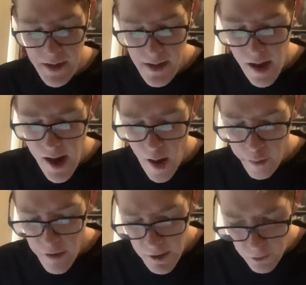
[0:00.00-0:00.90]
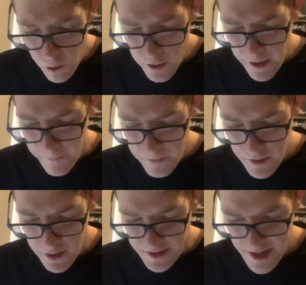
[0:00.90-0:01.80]
Third quarter,
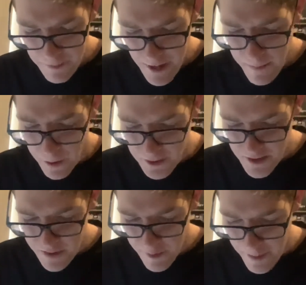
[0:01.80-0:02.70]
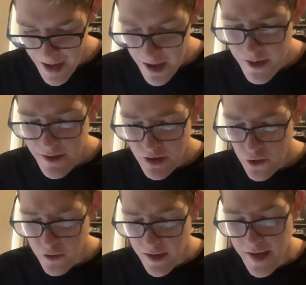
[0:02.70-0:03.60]
I said, be positive about it.
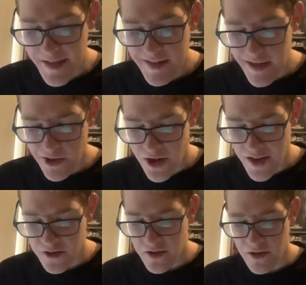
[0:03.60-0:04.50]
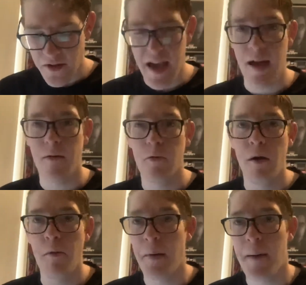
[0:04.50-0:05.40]
Took the hits, adjusted. Yeah, we
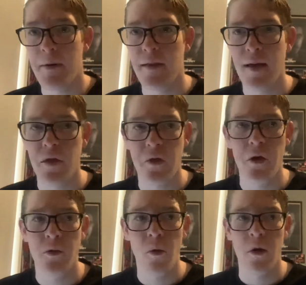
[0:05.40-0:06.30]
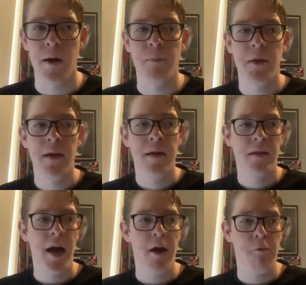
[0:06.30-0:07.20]
were peppered in that third quarter.
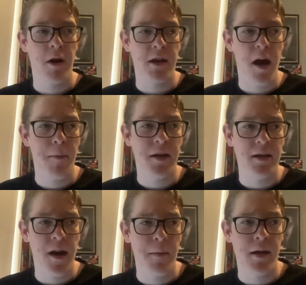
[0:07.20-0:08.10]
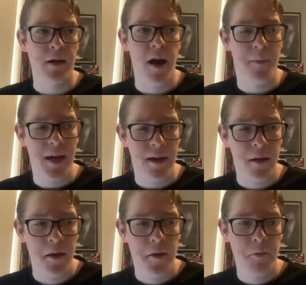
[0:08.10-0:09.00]
They were coming and coming and coming.
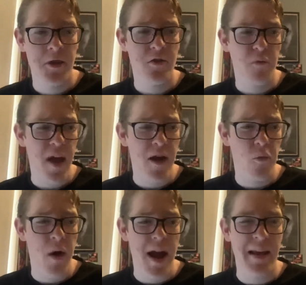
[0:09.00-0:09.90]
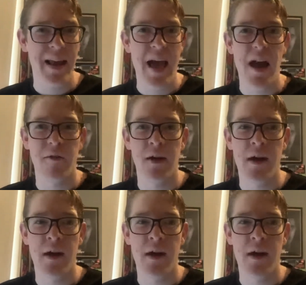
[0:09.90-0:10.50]
We just found a way to get out of it.